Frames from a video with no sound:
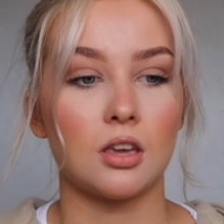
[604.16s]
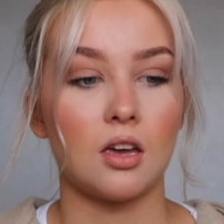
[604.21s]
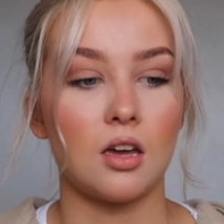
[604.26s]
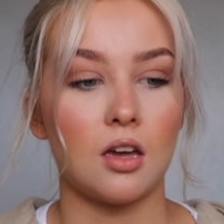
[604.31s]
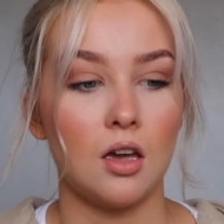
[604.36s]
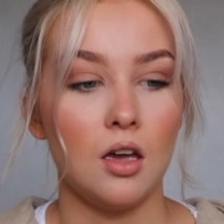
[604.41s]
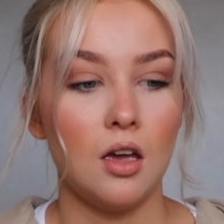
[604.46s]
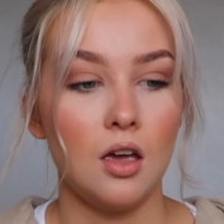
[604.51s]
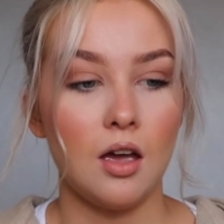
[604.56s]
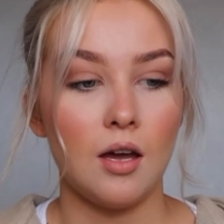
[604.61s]

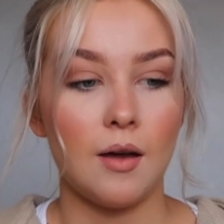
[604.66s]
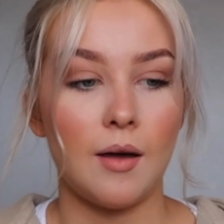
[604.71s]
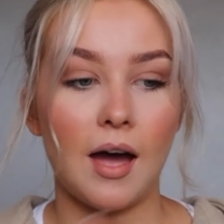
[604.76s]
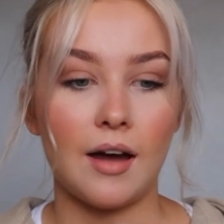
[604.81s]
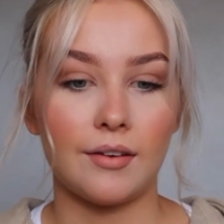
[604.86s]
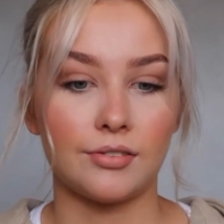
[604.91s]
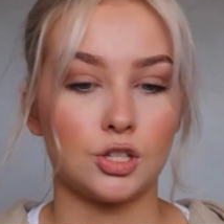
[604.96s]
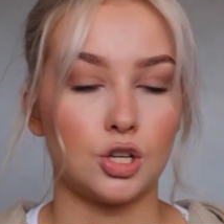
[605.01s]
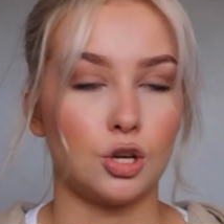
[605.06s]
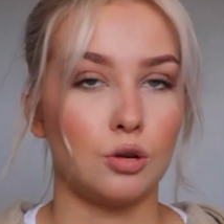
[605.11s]
to
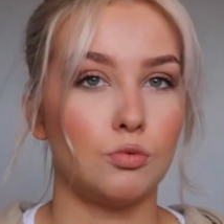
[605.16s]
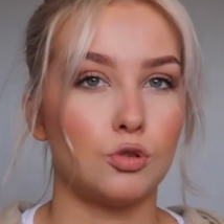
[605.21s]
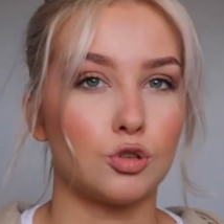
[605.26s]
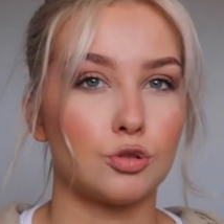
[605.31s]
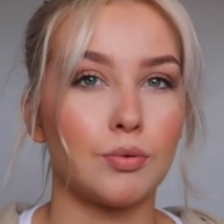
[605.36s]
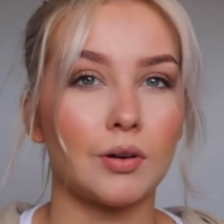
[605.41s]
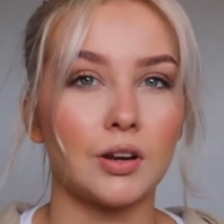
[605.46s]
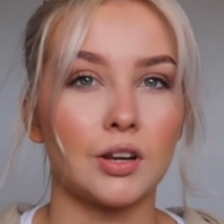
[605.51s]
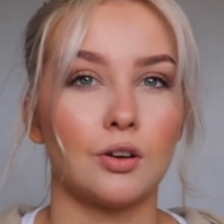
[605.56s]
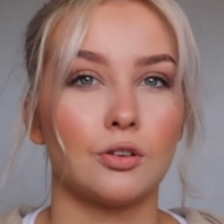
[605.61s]
have too
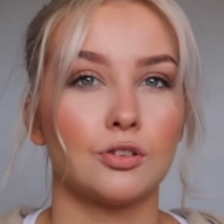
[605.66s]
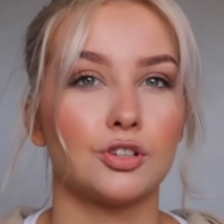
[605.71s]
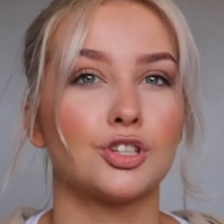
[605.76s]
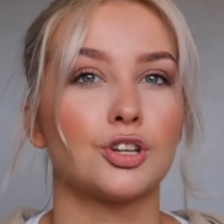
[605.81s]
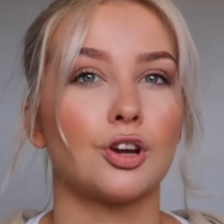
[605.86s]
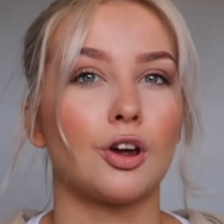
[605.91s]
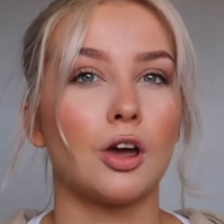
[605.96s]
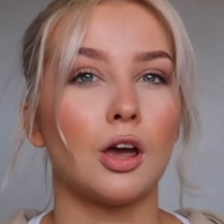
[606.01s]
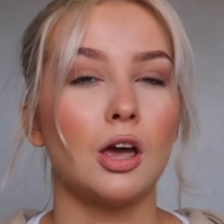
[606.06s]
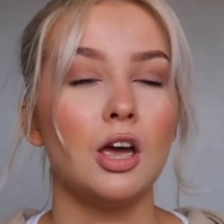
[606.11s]
much body on
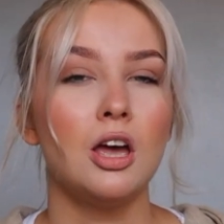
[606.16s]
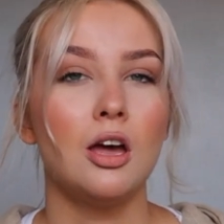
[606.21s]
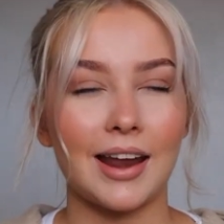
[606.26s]
shirt